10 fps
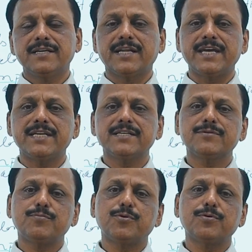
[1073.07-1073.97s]

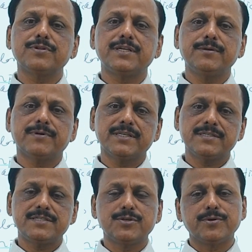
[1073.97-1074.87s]

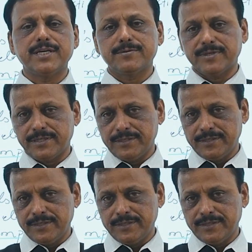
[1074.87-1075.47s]
9898431081.